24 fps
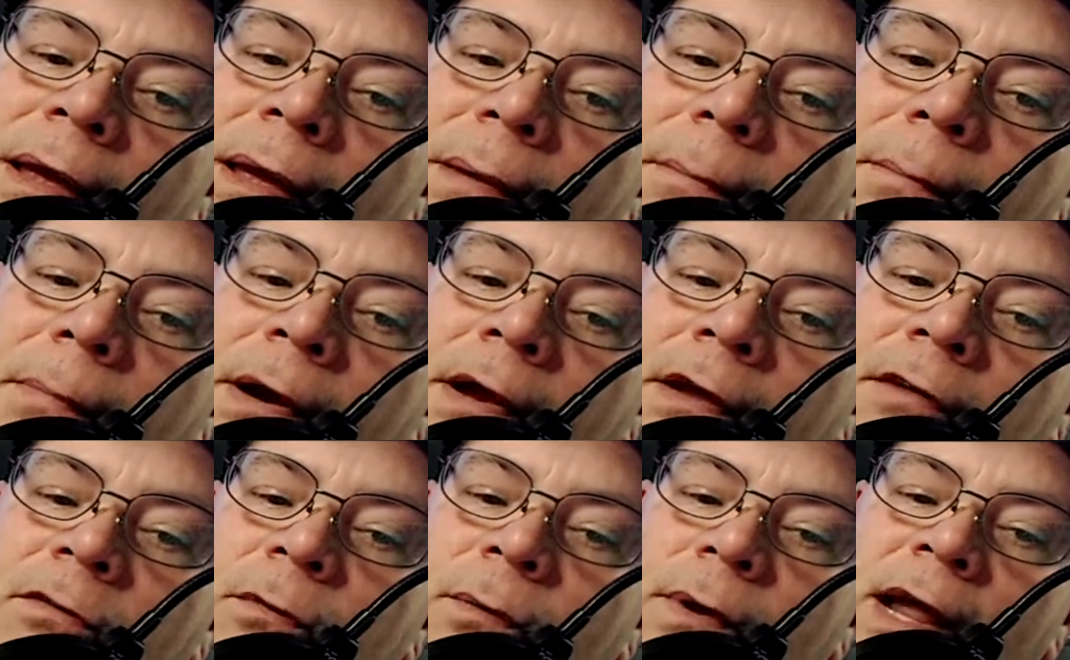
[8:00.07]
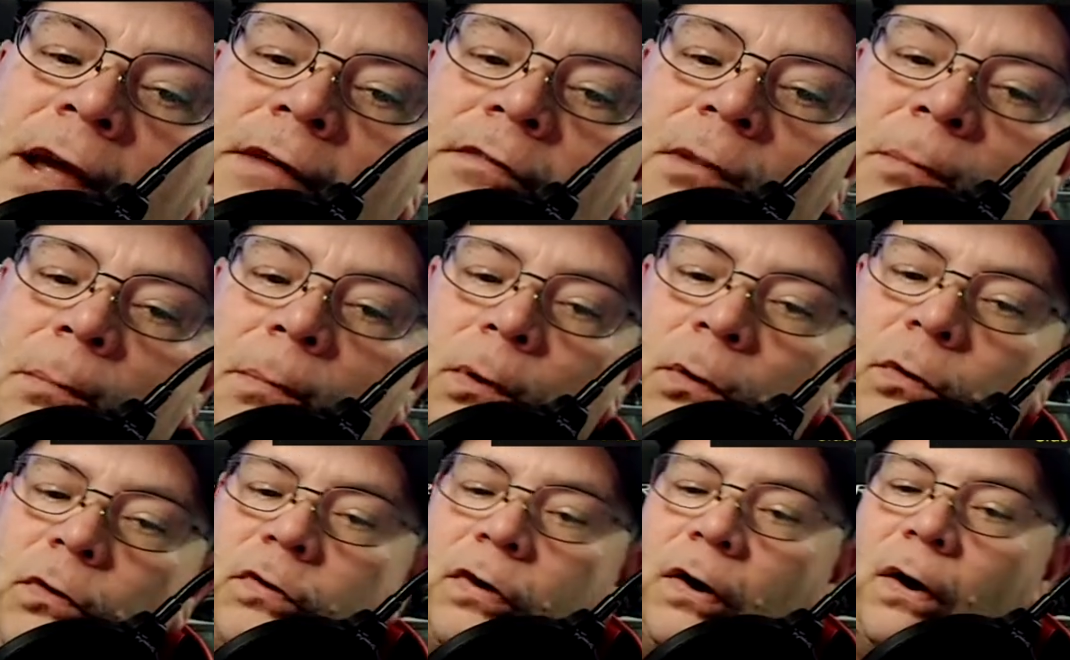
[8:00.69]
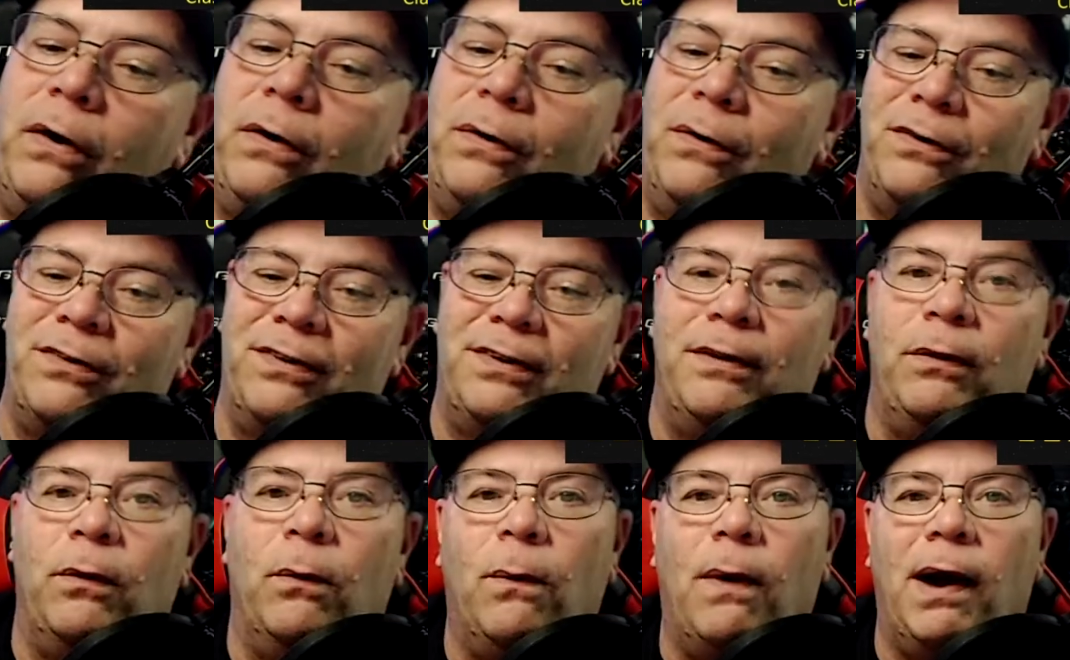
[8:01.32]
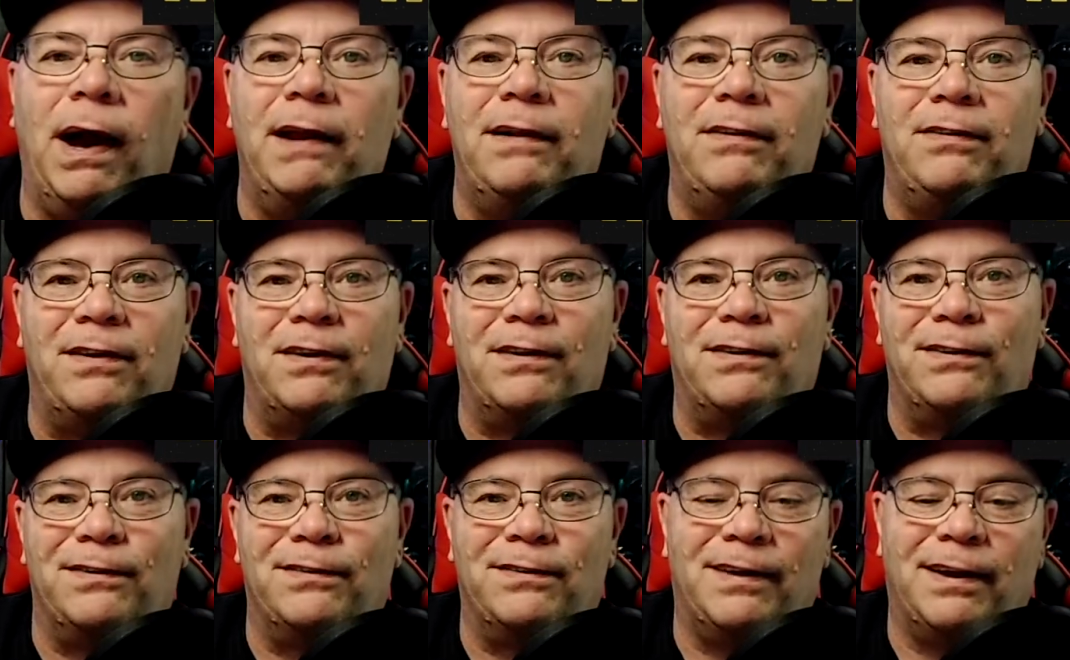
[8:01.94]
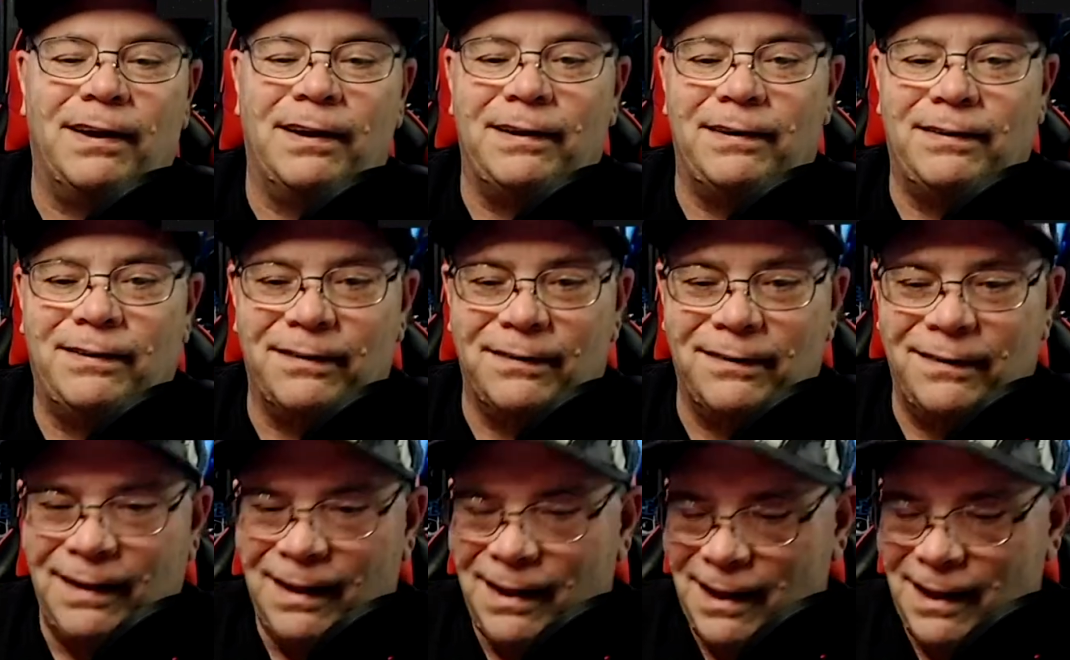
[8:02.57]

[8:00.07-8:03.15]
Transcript: because it would have the blue circles and the white circles on it, too.